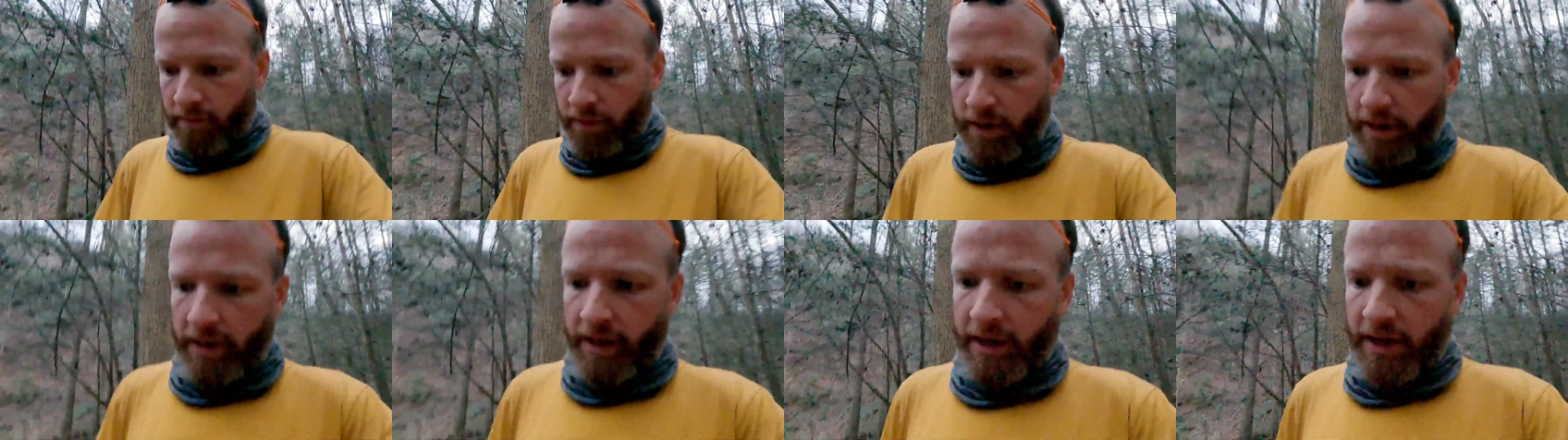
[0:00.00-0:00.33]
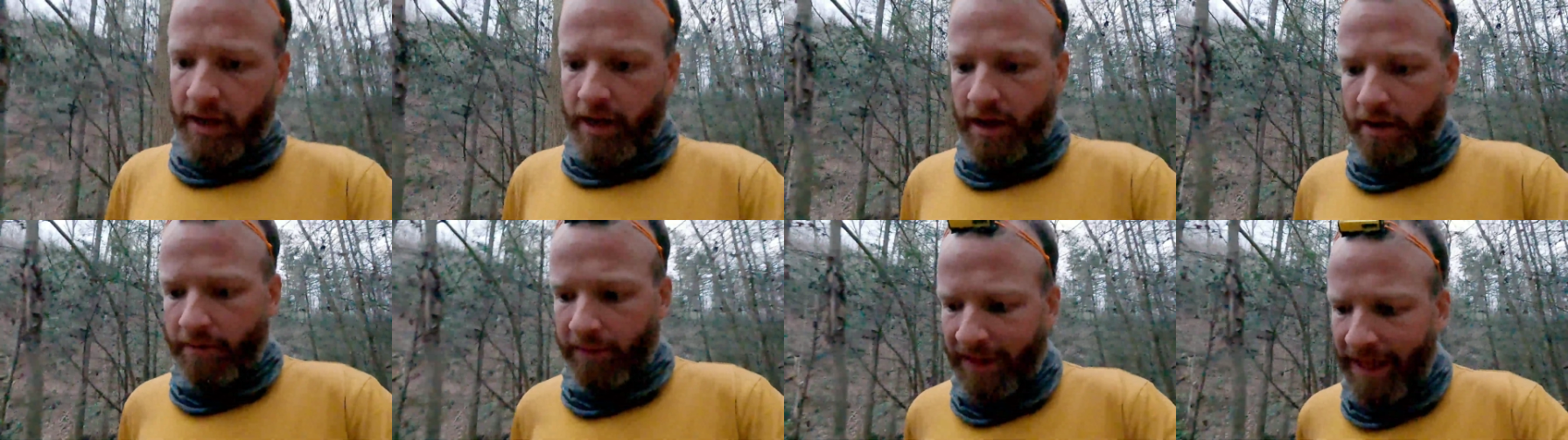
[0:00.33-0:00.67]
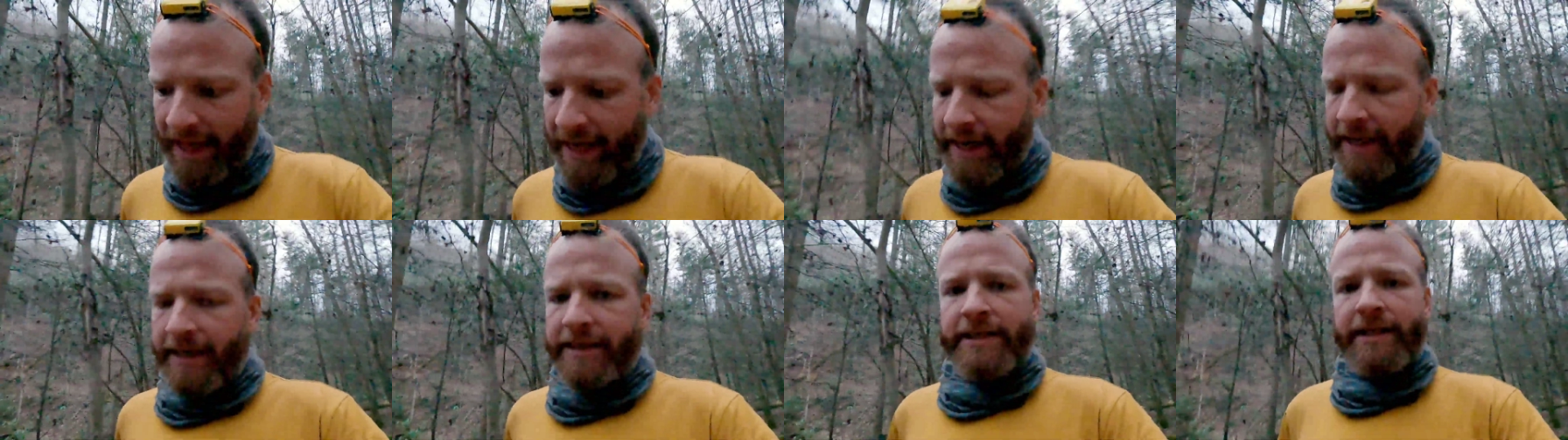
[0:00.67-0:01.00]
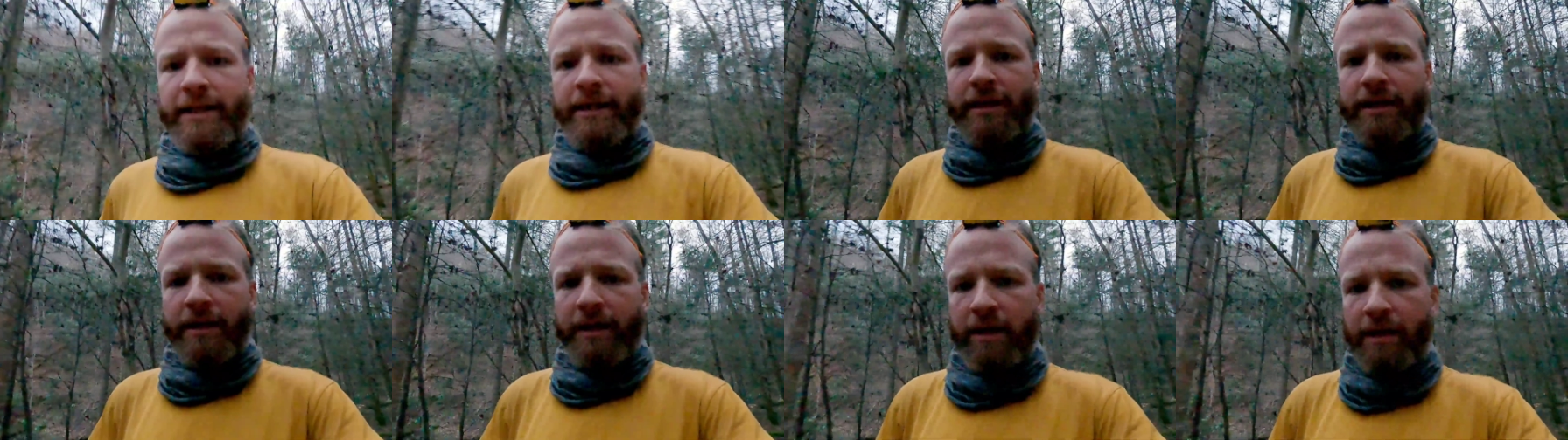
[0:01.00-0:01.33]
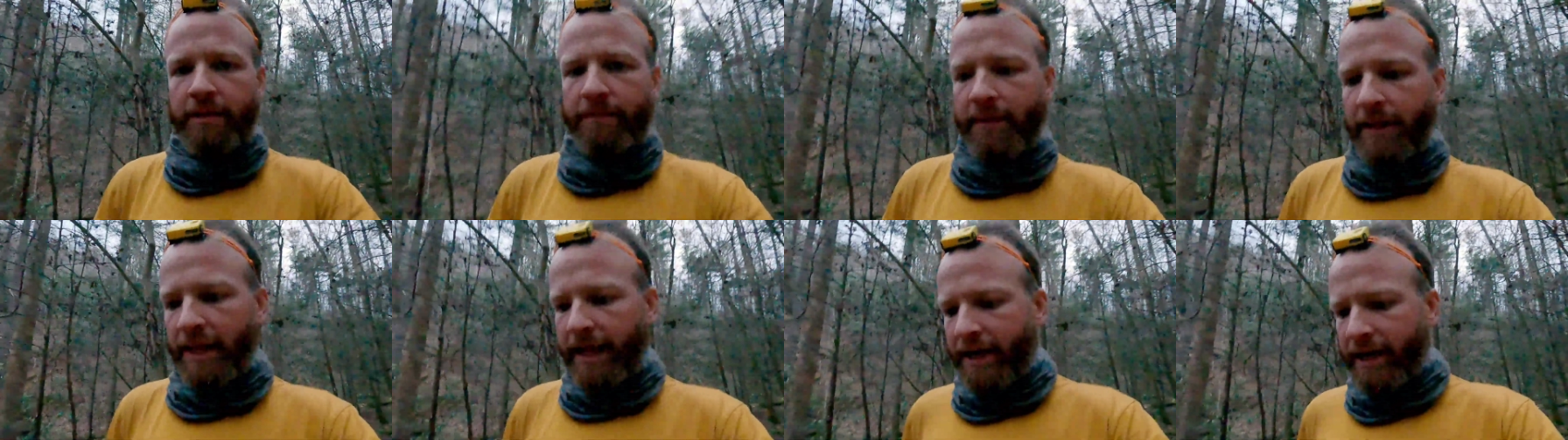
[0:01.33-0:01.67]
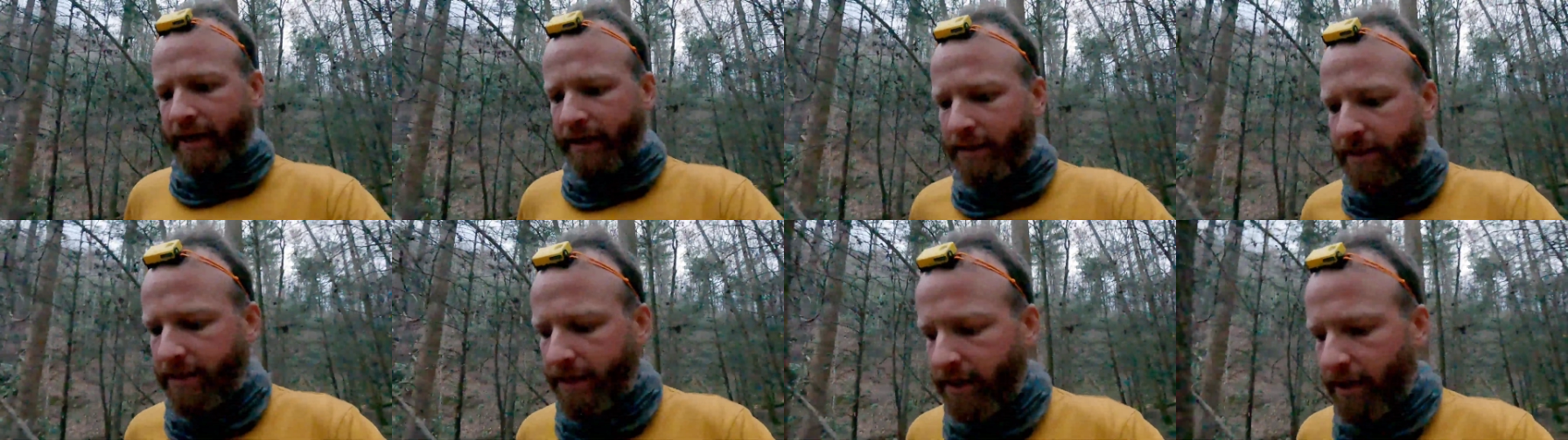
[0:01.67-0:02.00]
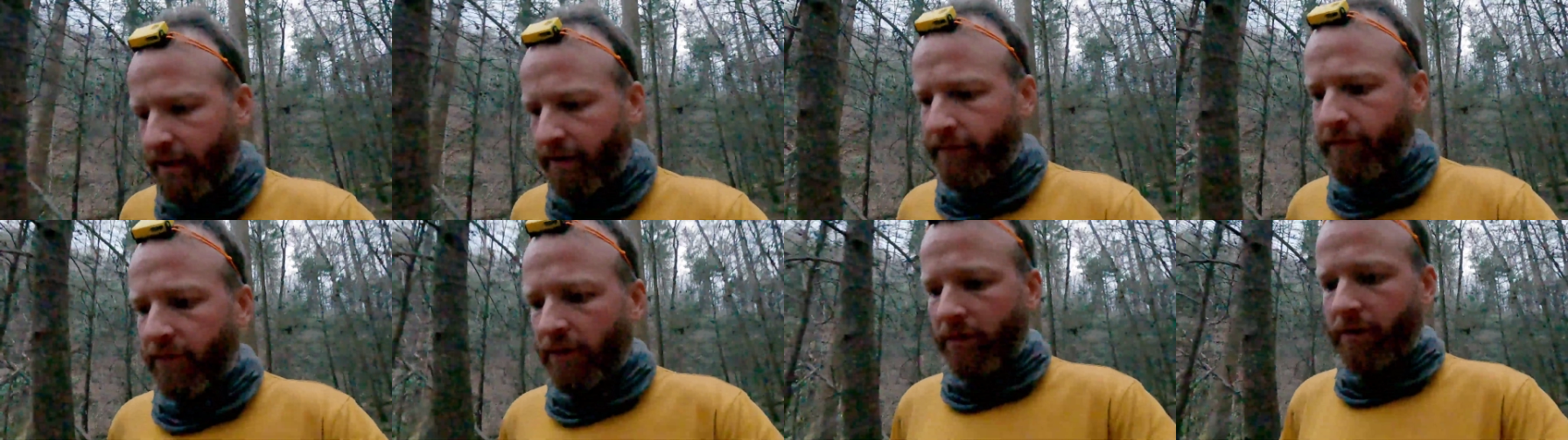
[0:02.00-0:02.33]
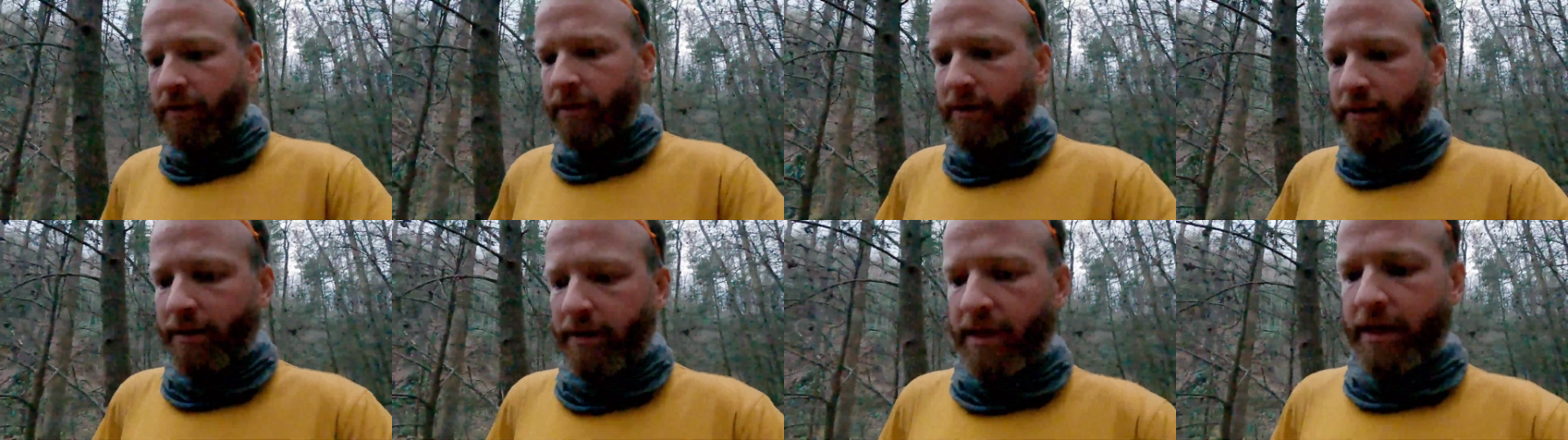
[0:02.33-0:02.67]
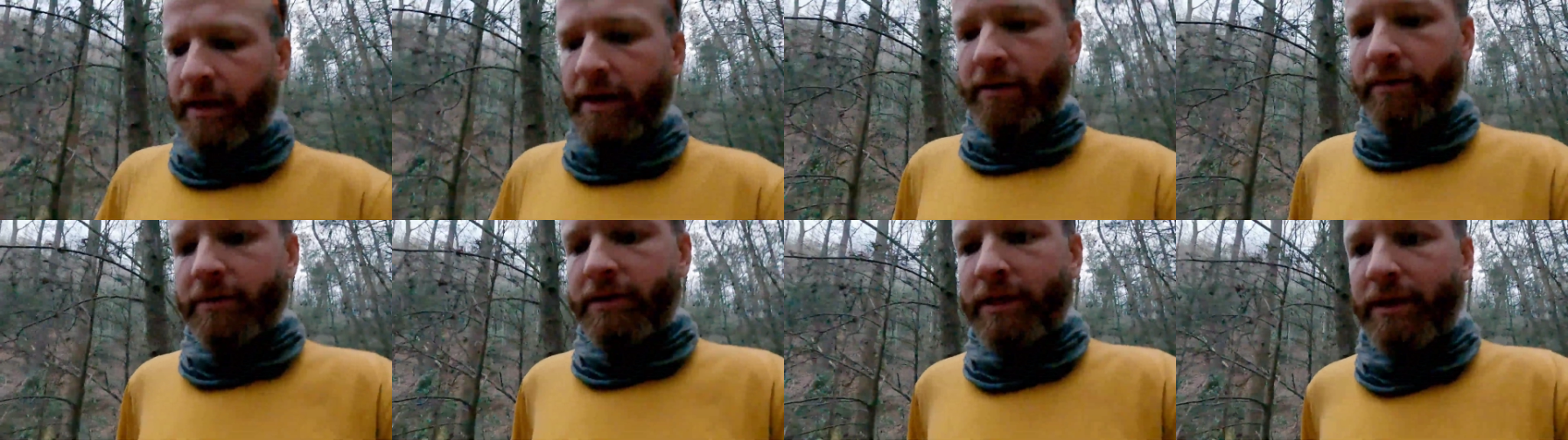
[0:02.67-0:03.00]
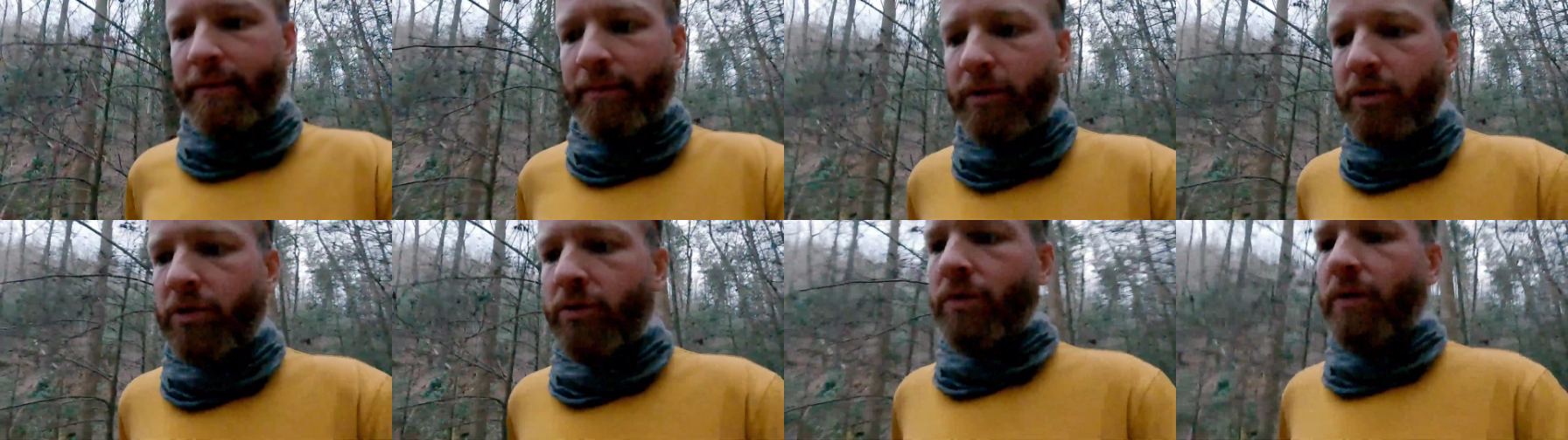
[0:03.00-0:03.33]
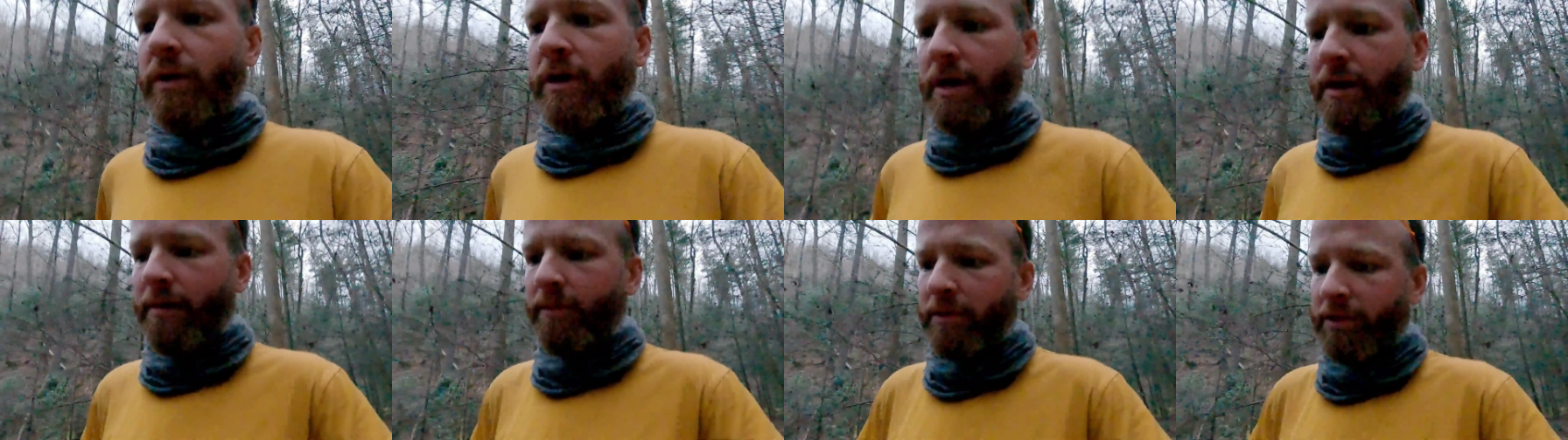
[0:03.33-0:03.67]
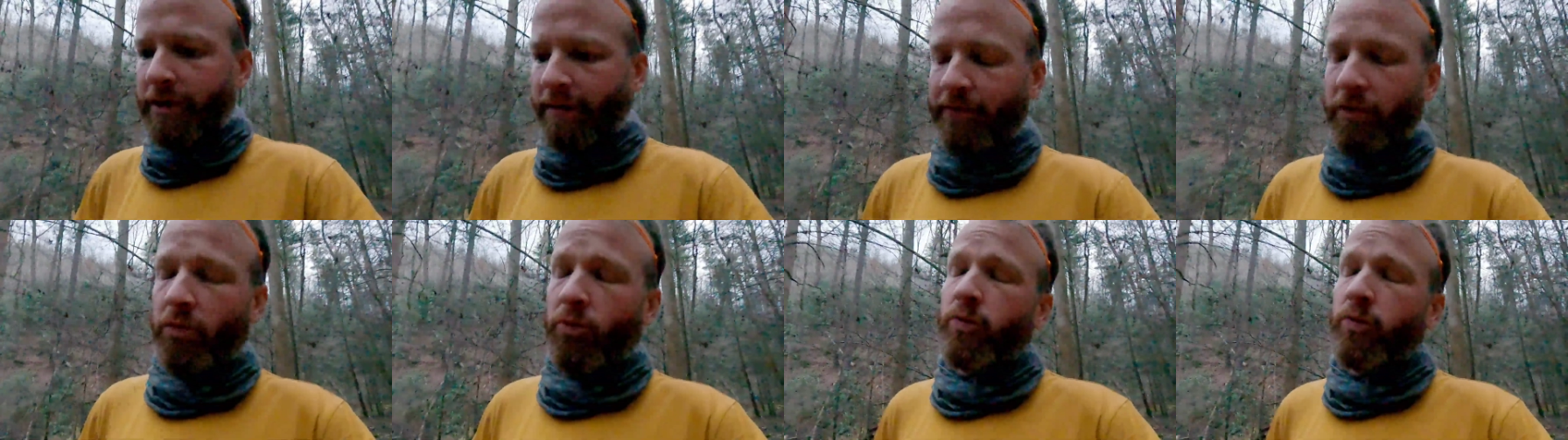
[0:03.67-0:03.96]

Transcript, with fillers: But uh, I'm glad I did. I'm glad I did. I feel good that I was able to accomplish.